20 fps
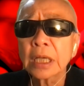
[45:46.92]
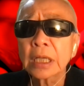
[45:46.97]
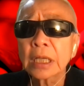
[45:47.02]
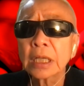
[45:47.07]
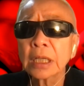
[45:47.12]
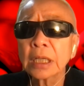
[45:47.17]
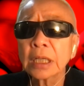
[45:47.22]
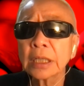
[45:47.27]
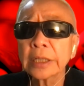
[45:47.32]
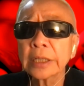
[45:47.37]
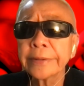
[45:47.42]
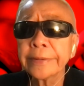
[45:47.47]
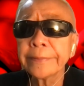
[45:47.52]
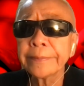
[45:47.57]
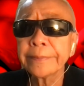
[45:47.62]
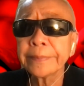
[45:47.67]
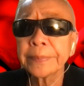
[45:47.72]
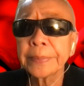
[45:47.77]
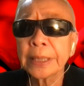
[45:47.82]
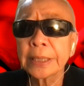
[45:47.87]

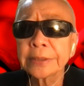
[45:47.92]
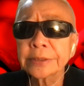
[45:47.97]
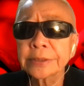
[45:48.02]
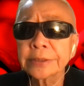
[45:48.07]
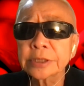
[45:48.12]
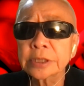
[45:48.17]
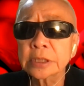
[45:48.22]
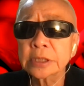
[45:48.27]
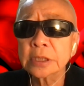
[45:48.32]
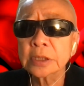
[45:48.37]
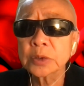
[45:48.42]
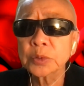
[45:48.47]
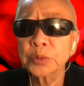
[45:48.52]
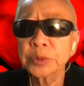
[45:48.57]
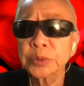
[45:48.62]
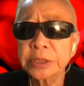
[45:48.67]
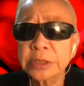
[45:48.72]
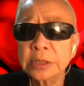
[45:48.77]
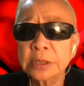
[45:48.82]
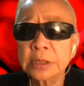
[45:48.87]
But
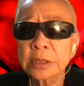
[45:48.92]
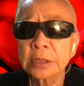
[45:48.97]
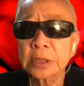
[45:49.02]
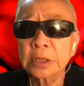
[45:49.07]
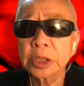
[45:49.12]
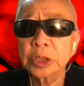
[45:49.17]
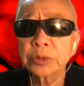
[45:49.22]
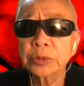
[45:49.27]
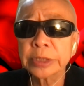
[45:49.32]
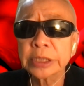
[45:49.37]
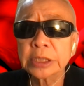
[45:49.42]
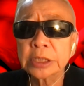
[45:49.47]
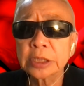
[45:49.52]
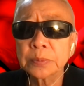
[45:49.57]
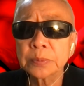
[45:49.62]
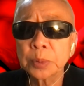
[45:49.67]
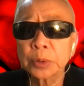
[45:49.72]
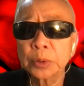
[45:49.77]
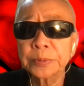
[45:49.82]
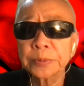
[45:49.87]
with the curator
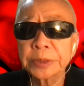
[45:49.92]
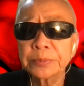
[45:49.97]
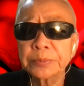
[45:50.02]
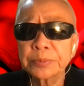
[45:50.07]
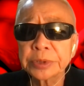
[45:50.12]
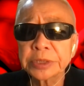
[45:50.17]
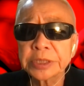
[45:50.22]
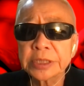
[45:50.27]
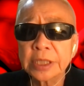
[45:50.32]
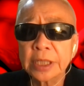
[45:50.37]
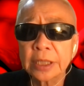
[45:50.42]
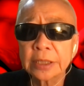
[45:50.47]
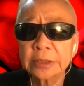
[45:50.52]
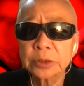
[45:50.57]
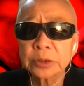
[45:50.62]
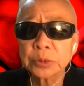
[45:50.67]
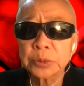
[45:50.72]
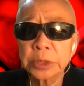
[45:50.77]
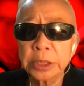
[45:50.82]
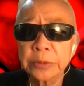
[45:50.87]
Pobi
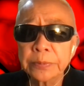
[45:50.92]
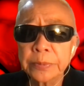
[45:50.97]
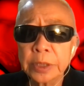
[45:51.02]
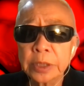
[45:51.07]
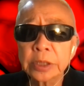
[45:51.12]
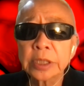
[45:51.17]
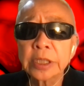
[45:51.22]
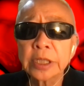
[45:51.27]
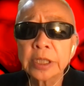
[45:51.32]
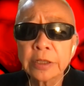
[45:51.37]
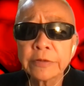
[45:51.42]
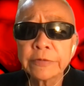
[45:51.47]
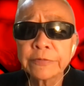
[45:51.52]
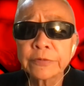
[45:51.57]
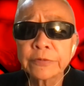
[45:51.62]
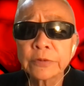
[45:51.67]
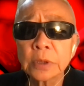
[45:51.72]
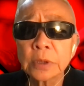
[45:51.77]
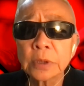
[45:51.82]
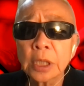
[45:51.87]
Preciado, we are very
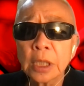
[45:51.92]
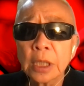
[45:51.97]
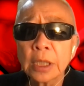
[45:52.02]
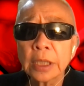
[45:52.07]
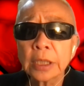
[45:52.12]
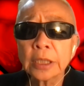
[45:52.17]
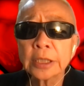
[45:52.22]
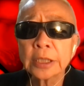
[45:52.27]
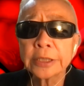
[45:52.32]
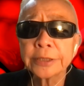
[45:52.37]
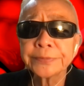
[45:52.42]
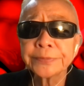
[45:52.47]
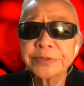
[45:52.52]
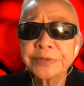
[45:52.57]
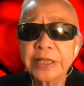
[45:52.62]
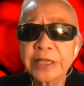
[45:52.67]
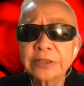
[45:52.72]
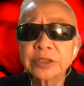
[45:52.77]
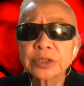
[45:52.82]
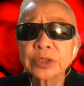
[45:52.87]
careful
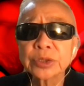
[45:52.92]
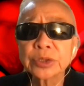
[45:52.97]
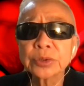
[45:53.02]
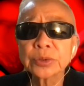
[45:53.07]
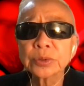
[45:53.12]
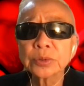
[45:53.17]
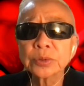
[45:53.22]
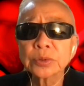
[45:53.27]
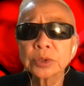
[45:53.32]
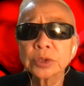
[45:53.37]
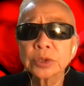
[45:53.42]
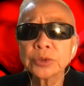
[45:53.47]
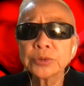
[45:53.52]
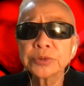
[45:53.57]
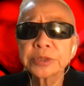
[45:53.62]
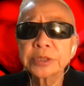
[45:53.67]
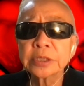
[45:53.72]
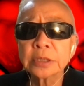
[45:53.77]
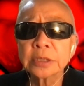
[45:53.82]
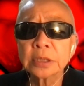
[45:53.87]
not to
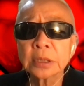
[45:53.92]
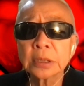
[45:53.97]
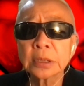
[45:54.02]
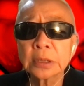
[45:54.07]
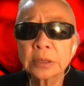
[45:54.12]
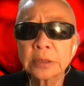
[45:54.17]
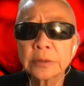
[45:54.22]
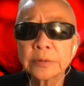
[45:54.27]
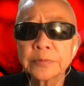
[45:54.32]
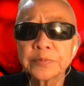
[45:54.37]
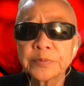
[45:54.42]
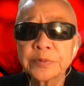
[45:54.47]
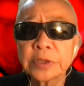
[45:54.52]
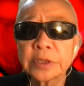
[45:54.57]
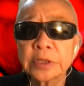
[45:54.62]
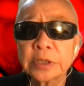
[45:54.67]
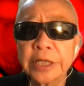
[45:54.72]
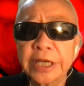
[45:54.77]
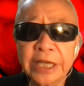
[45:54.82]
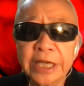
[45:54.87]
use the
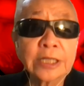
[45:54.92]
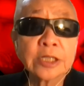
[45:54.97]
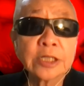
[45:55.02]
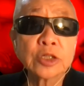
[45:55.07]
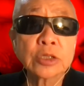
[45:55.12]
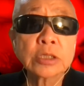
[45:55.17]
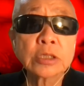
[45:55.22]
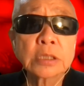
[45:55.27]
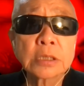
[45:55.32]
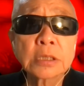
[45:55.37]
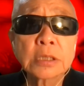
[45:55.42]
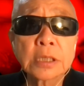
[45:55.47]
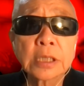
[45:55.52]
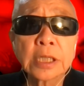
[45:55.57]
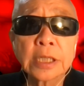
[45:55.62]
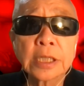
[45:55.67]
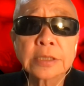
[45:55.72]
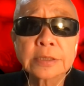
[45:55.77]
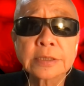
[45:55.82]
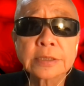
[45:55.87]
age
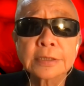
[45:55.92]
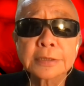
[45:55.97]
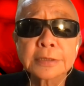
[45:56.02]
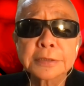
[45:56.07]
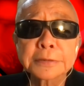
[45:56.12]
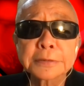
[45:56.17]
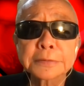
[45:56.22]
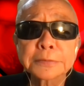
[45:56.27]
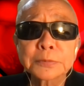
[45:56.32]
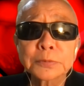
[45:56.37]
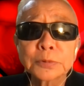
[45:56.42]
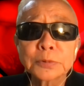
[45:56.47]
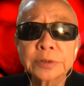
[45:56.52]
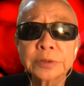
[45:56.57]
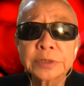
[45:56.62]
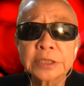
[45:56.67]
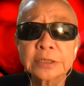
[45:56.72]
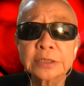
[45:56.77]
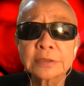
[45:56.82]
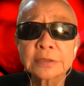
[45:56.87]
as the
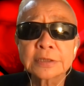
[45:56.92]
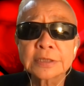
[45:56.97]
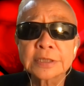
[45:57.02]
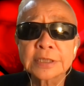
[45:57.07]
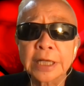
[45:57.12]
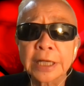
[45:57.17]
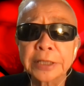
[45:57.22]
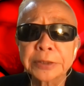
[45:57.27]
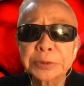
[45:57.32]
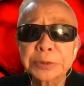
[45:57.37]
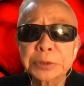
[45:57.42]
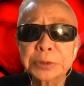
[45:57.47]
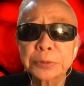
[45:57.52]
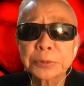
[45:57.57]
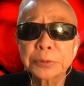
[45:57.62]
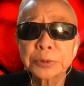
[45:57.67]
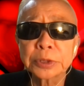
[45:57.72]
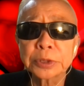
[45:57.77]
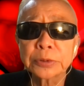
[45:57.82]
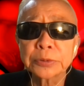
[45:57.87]
warning sign.
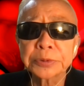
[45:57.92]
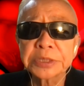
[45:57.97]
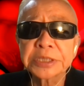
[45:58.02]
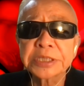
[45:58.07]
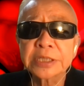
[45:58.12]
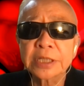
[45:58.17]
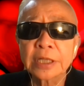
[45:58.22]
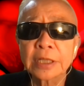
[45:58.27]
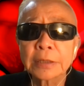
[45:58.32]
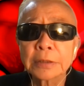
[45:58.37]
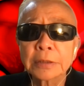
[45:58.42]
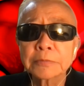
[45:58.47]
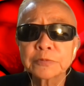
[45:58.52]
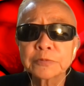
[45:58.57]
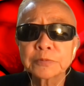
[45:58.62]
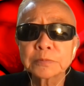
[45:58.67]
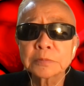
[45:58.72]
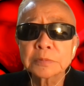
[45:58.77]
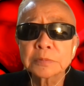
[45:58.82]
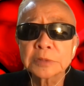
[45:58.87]
We always say
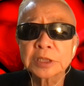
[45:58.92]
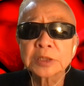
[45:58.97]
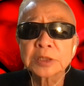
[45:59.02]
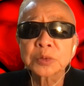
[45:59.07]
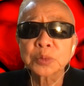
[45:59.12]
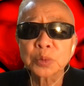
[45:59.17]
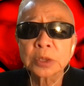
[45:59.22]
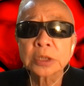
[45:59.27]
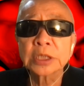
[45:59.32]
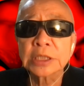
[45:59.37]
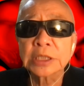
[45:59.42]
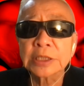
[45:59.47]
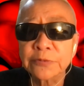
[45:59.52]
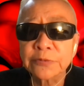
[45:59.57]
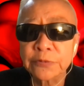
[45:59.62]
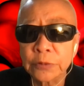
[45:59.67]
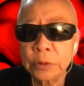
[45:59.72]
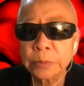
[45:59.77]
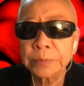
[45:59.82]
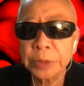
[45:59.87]
this work is
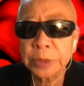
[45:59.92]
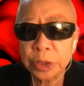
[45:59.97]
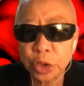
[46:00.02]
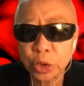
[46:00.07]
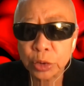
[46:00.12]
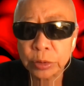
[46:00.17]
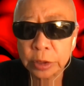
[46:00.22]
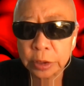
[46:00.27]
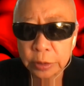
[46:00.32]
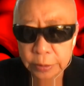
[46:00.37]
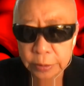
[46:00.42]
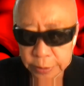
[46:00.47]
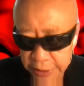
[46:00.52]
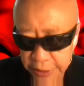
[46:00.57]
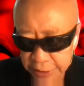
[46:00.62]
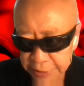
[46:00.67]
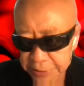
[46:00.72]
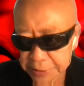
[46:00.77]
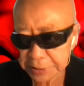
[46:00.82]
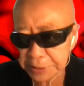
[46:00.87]
for mature
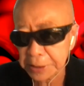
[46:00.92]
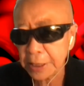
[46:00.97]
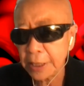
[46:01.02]
audience.